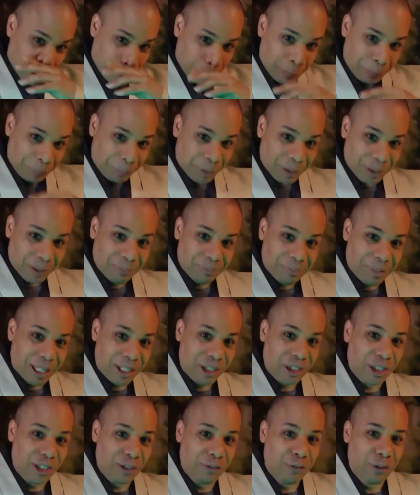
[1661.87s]
But imagine
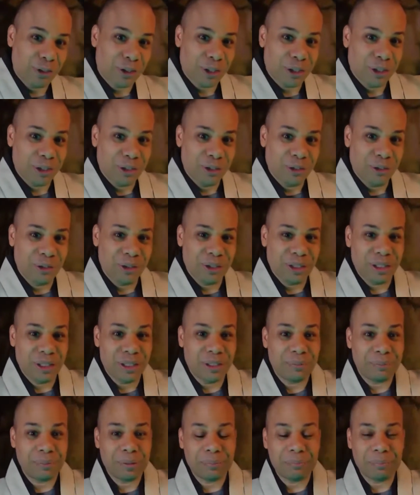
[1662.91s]
if you start using the
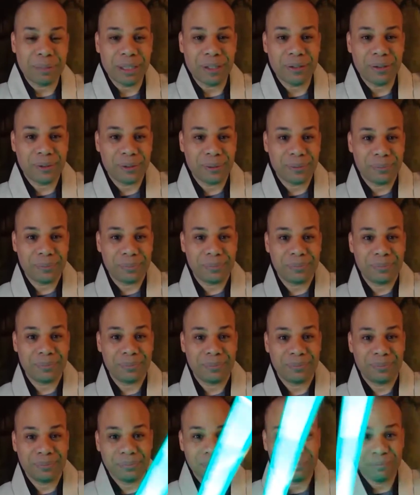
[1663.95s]
momentum
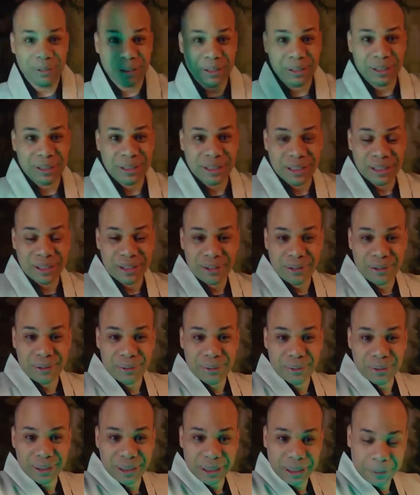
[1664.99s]
with this too,
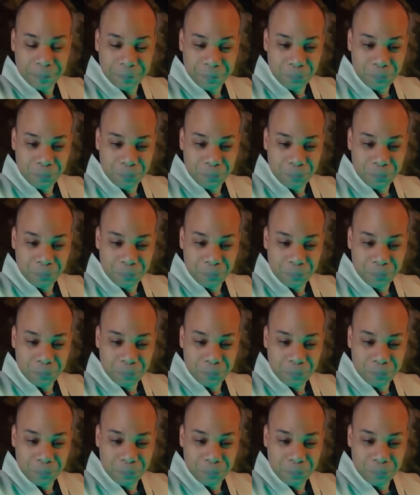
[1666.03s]
yeah,